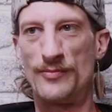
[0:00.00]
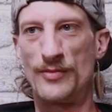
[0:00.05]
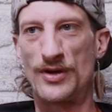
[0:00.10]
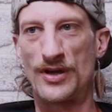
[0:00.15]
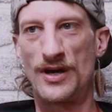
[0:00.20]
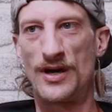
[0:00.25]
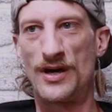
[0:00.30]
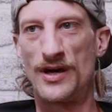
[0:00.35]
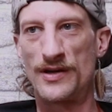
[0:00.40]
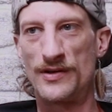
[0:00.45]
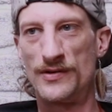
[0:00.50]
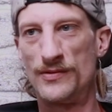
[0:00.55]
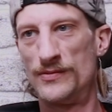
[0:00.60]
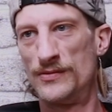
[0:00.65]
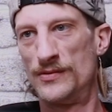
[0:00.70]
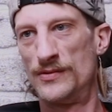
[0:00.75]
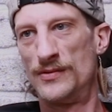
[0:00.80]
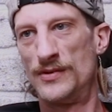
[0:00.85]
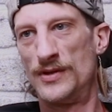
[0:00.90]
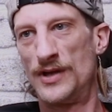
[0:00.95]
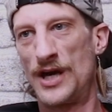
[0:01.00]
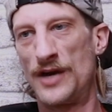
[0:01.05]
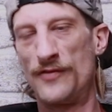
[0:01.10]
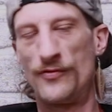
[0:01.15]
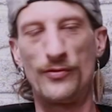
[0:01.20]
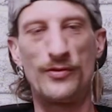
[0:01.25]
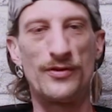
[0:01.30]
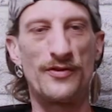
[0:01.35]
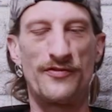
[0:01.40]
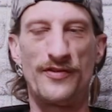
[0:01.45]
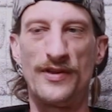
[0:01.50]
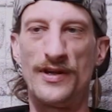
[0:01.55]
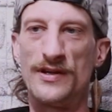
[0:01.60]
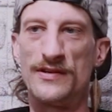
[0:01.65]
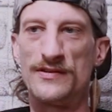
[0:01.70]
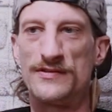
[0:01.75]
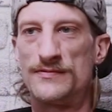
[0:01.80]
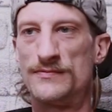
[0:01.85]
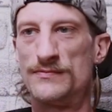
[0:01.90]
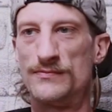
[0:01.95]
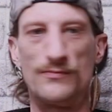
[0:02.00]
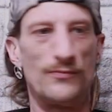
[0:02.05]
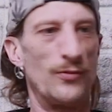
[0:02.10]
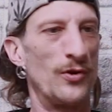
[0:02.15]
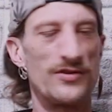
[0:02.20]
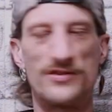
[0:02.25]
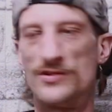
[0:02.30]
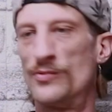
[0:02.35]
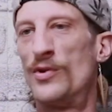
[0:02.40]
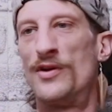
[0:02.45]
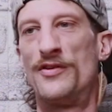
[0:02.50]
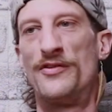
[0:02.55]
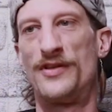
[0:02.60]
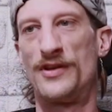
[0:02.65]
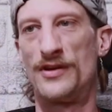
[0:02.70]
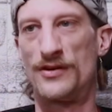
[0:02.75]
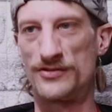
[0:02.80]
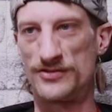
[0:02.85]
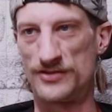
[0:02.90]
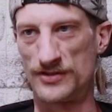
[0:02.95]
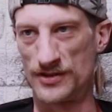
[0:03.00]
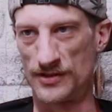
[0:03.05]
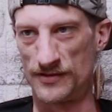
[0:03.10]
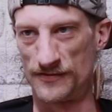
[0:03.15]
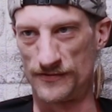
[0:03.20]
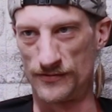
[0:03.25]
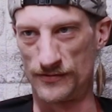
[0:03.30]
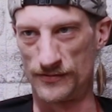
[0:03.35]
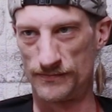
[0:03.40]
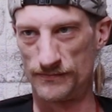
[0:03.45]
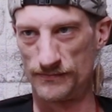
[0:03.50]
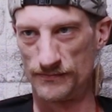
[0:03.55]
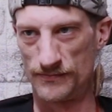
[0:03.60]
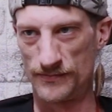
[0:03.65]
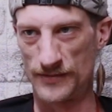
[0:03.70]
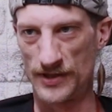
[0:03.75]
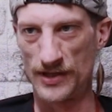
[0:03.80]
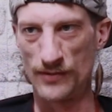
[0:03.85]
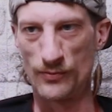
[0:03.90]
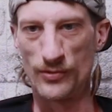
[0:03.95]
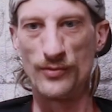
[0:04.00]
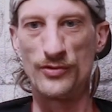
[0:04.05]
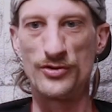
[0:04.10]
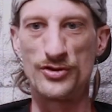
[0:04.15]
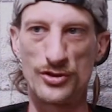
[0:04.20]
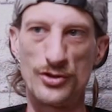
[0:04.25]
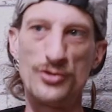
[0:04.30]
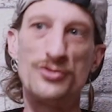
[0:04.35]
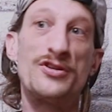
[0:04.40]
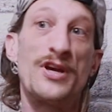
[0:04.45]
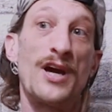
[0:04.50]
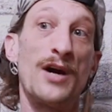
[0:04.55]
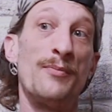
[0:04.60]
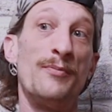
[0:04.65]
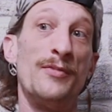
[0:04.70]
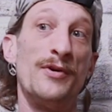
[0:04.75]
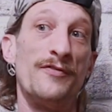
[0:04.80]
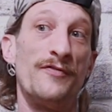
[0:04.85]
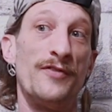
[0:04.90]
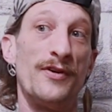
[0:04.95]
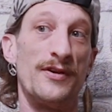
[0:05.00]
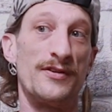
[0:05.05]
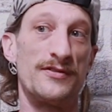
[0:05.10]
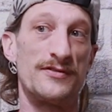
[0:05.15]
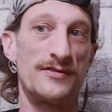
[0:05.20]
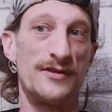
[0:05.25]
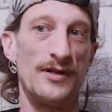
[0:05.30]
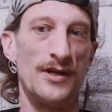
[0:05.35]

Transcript: in my garden, out of all your things, what's the one thing I should go for? And we would choose kelp meal first.